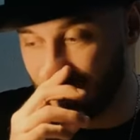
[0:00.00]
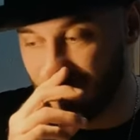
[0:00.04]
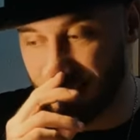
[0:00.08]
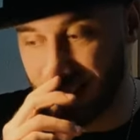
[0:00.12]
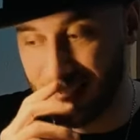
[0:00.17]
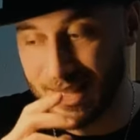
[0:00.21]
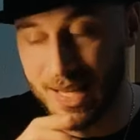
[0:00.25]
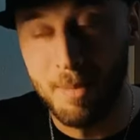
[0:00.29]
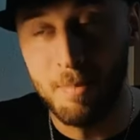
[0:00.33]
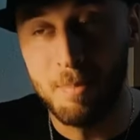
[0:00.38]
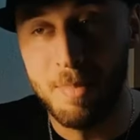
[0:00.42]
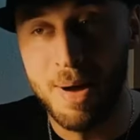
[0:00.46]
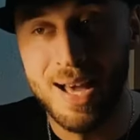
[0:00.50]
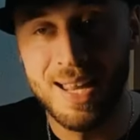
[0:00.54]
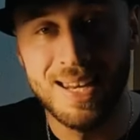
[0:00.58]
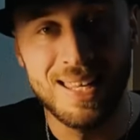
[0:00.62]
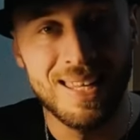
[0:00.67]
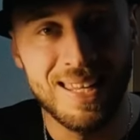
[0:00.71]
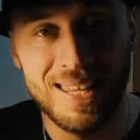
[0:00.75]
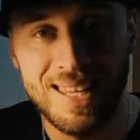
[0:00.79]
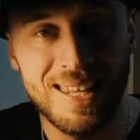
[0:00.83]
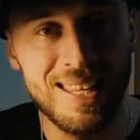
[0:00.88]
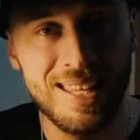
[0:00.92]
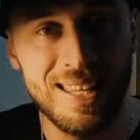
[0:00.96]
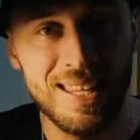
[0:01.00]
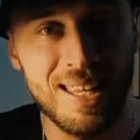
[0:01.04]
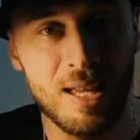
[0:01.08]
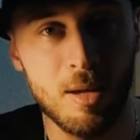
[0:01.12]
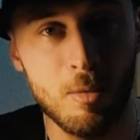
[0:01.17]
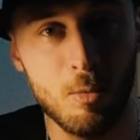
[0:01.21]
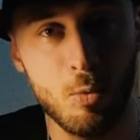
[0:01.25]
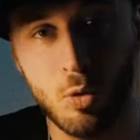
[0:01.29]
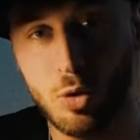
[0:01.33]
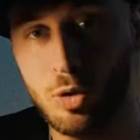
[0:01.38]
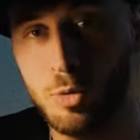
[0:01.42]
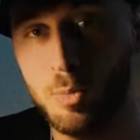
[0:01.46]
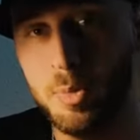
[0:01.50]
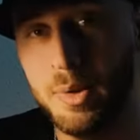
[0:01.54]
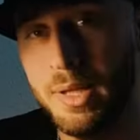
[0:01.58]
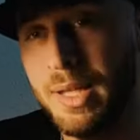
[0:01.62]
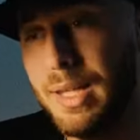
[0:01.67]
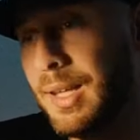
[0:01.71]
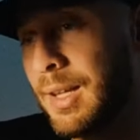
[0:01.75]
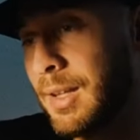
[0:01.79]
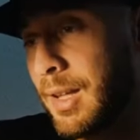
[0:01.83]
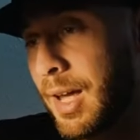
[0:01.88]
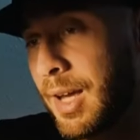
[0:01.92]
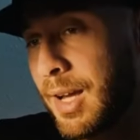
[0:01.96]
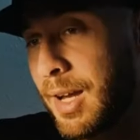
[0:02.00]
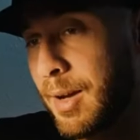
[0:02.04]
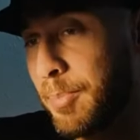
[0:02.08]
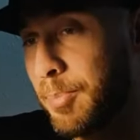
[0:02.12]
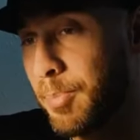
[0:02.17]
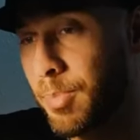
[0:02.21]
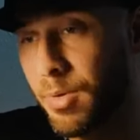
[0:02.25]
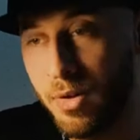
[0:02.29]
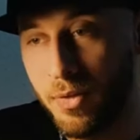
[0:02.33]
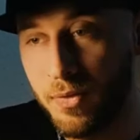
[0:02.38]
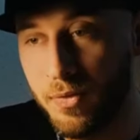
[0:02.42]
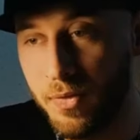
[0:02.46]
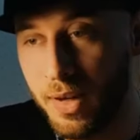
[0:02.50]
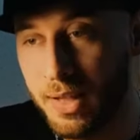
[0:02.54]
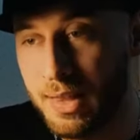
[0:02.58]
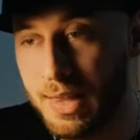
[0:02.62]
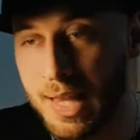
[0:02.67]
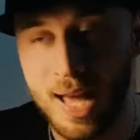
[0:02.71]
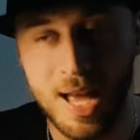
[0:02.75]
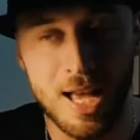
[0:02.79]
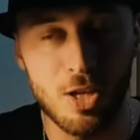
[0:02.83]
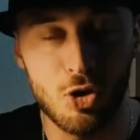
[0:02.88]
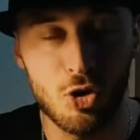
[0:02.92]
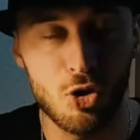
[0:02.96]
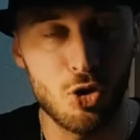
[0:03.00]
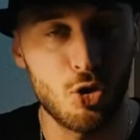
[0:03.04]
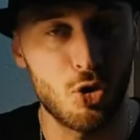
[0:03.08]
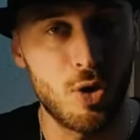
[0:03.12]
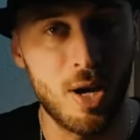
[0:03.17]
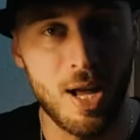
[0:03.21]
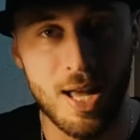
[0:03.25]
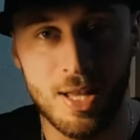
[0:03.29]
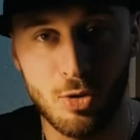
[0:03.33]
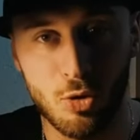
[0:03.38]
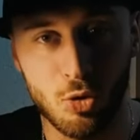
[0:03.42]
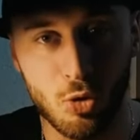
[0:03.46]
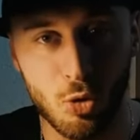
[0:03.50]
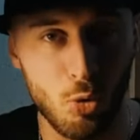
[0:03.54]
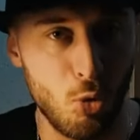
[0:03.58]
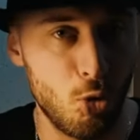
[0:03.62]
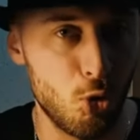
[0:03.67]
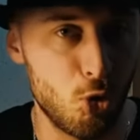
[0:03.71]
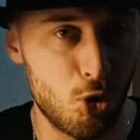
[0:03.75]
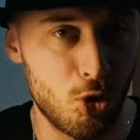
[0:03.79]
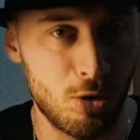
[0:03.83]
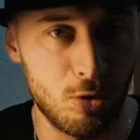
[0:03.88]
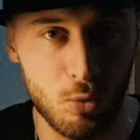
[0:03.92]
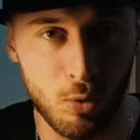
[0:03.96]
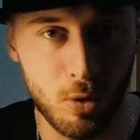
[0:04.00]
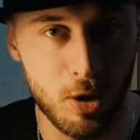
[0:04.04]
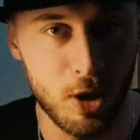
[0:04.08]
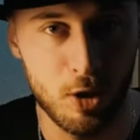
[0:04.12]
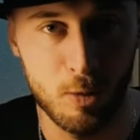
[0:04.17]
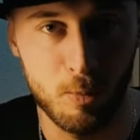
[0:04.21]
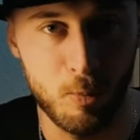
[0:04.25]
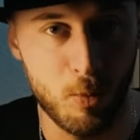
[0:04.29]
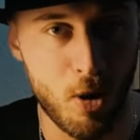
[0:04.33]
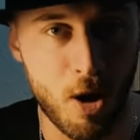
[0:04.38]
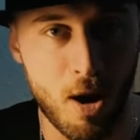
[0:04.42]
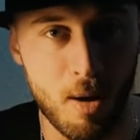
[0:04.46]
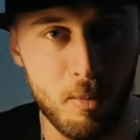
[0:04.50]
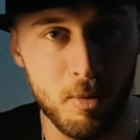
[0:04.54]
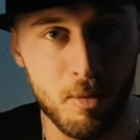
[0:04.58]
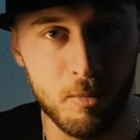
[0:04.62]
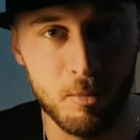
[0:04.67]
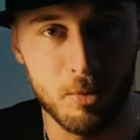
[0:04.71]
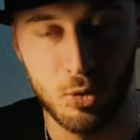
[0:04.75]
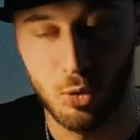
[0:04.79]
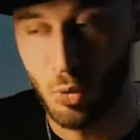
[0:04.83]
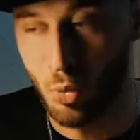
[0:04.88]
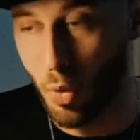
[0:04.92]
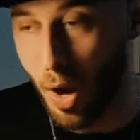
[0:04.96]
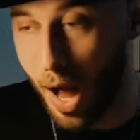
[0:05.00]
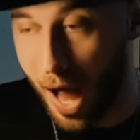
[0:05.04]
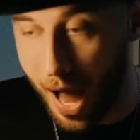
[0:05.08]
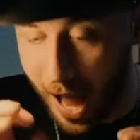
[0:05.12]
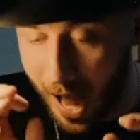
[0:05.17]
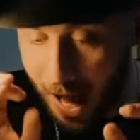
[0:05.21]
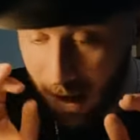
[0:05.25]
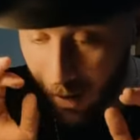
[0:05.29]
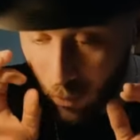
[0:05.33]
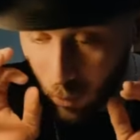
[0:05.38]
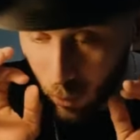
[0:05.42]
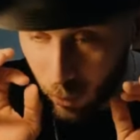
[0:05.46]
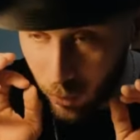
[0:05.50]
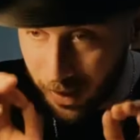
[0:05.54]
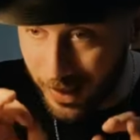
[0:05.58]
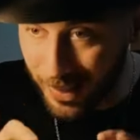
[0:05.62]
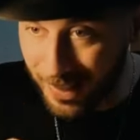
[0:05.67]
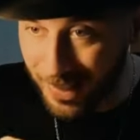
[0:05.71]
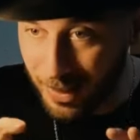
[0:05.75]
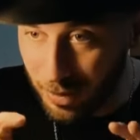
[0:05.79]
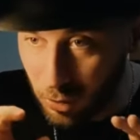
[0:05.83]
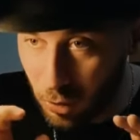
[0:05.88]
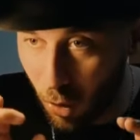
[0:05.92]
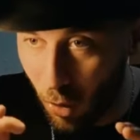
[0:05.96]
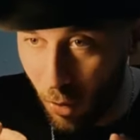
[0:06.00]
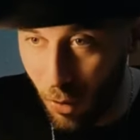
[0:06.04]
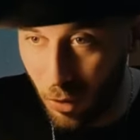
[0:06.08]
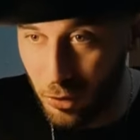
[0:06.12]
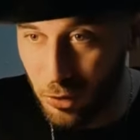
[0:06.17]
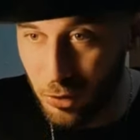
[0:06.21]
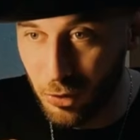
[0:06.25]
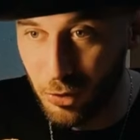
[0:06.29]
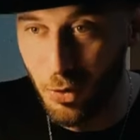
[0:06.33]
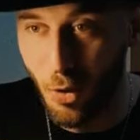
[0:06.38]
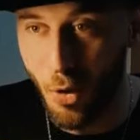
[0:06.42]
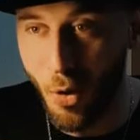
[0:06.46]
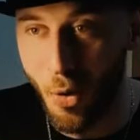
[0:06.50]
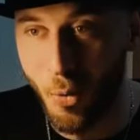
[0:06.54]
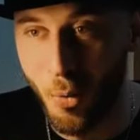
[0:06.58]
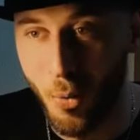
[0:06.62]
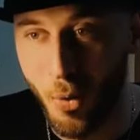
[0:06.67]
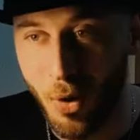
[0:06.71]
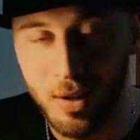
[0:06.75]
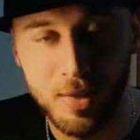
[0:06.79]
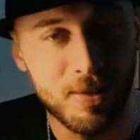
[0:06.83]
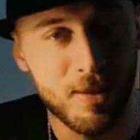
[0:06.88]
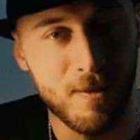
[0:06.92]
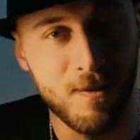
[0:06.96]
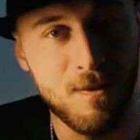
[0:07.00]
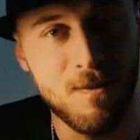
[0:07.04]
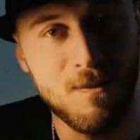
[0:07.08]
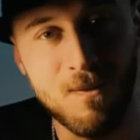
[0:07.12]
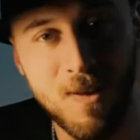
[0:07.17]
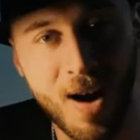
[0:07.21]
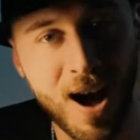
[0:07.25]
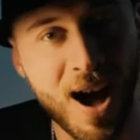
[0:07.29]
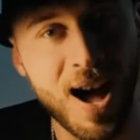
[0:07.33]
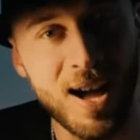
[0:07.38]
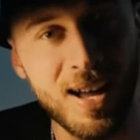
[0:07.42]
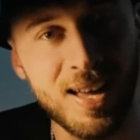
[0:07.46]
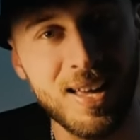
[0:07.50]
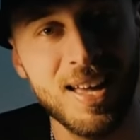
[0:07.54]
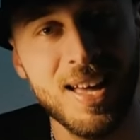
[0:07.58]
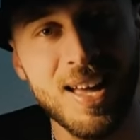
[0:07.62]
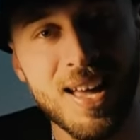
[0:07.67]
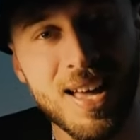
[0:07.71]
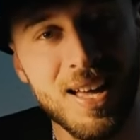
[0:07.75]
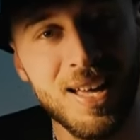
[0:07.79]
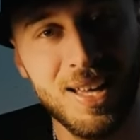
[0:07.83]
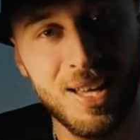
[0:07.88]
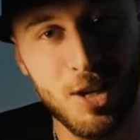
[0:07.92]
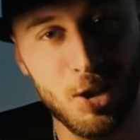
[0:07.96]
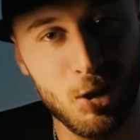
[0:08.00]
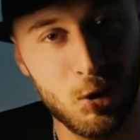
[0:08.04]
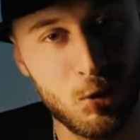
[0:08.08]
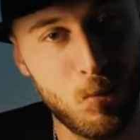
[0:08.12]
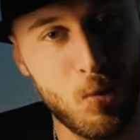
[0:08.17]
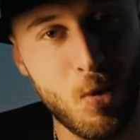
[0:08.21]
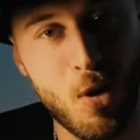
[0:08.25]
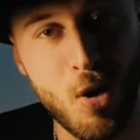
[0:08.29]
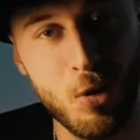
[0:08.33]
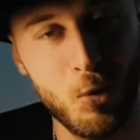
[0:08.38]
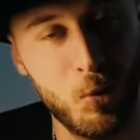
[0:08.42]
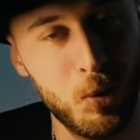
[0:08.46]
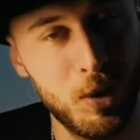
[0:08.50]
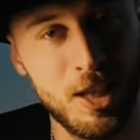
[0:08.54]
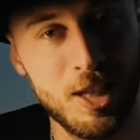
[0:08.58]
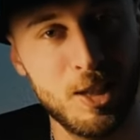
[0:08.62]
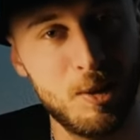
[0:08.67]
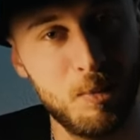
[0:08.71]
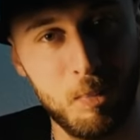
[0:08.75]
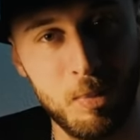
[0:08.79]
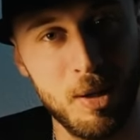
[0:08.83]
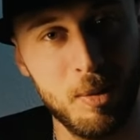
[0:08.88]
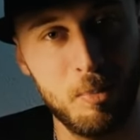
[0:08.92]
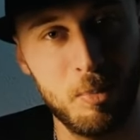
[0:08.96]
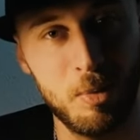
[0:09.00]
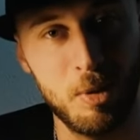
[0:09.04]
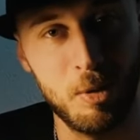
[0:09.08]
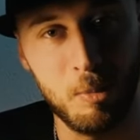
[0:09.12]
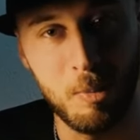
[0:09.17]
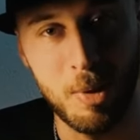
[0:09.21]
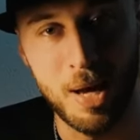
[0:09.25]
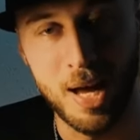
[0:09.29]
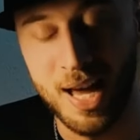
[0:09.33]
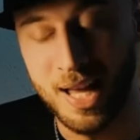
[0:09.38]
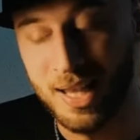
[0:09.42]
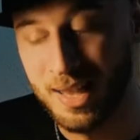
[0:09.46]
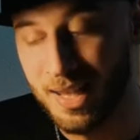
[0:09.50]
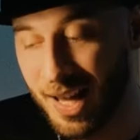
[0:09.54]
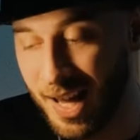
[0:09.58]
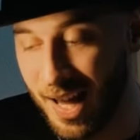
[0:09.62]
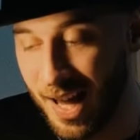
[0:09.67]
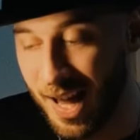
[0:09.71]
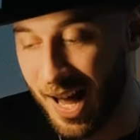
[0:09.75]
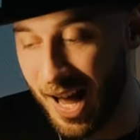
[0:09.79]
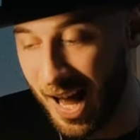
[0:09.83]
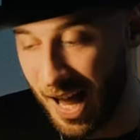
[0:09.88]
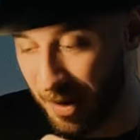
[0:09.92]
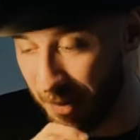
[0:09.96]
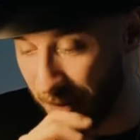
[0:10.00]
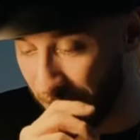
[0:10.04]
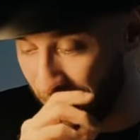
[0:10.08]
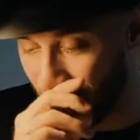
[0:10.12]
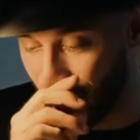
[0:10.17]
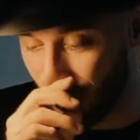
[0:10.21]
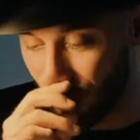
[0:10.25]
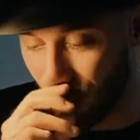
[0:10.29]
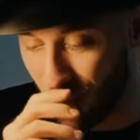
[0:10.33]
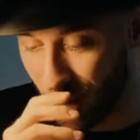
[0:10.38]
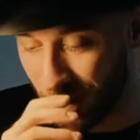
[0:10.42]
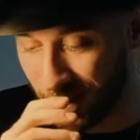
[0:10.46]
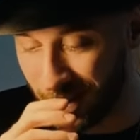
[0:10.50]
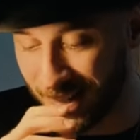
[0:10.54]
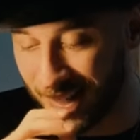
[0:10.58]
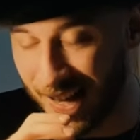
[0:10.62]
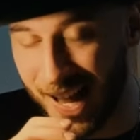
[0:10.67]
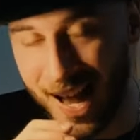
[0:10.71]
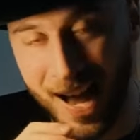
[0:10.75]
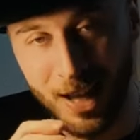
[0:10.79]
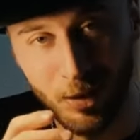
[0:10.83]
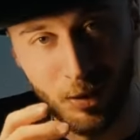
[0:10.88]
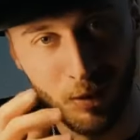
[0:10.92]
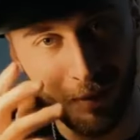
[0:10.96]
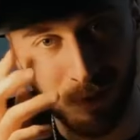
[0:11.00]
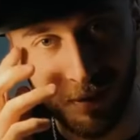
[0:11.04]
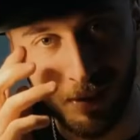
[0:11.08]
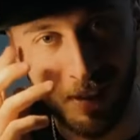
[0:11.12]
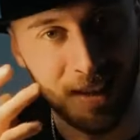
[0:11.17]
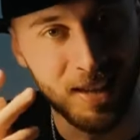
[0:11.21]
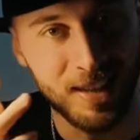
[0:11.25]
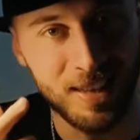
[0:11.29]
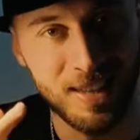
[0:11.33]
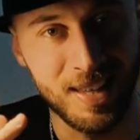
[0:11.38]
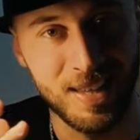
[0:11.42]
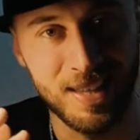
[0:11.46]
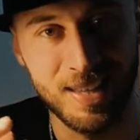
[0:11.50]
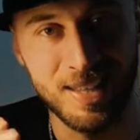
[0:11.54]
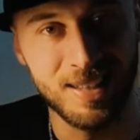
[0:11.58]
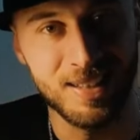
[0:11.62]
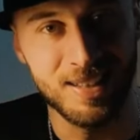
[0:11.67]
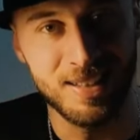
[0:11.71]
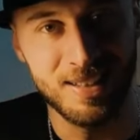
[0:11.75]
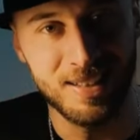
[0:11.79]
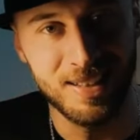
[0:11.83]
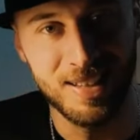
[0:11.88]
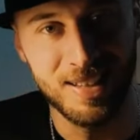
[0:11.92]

somebody eating him would be like a perfect answer and solution to his problems. So I really don't know what the fuck is wrong with these people, man. I mean, what kind of thinking